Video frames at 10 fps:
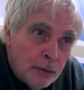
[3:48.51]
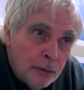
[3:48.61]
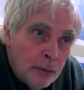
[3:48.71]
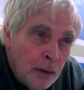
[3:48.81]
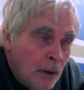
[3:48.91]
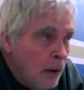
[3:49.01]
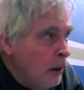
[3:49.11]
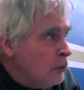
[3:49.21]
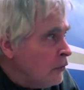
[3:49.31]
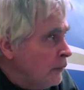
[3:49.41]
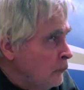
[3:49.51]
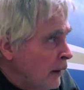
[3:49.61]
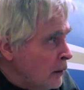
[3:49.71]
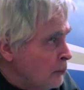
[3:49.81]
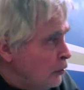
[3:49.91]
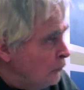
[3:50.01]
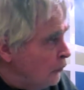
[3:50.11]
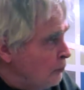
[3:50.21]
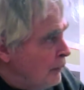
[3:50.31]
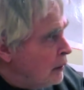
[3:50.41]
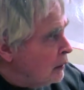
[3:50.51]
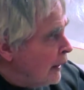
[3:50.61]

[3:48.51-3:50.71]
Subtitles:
It had a beautiful big